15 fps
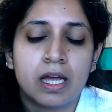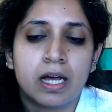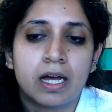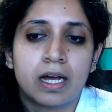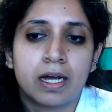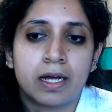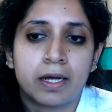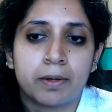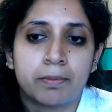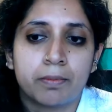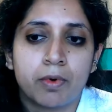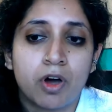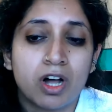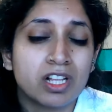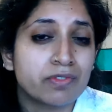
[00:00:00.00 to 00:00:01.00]
Um,
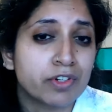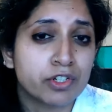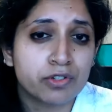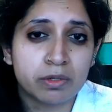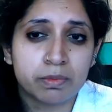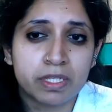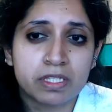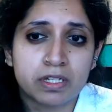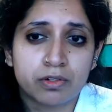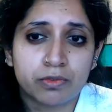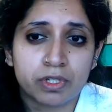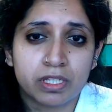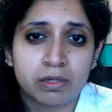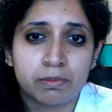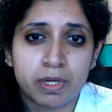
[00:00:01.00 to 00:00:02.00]
all of our treatments are
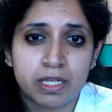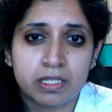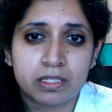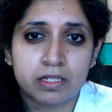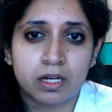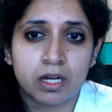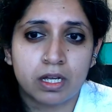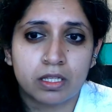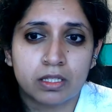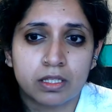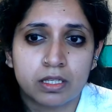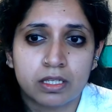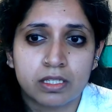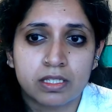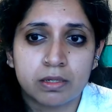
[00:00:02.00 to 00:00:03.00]
really based on
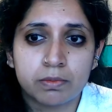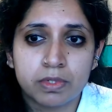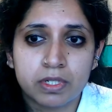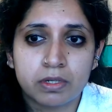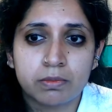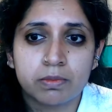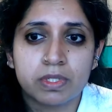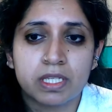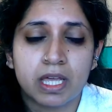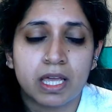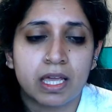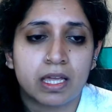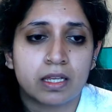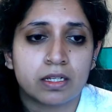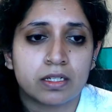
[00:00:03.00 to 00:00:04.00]
symptoms
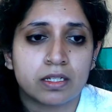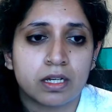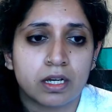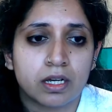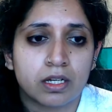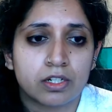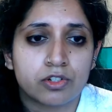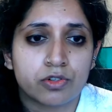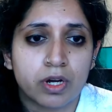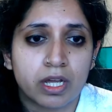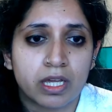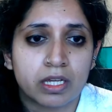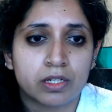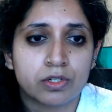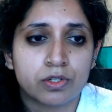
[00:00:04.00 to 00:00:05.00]
and uh,
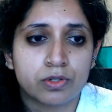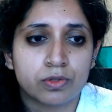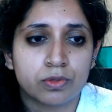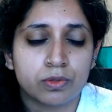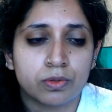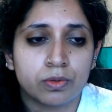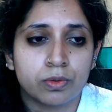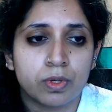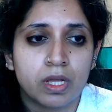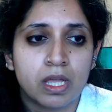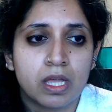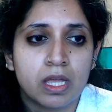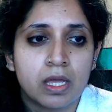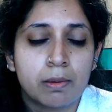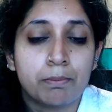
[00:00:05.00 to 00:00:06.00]
trying to
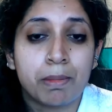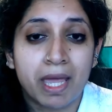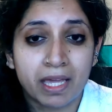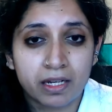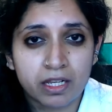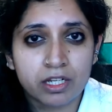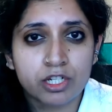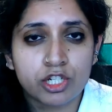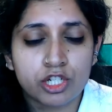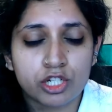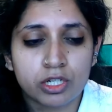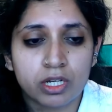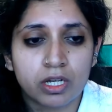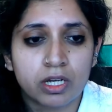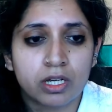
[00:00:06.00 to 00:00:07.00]
manage
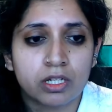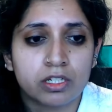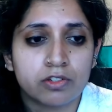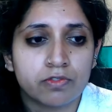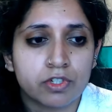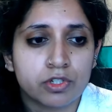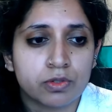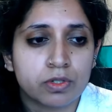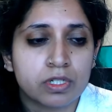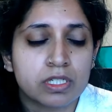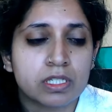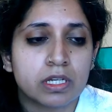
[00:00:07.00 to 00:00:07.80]
uh, individuals.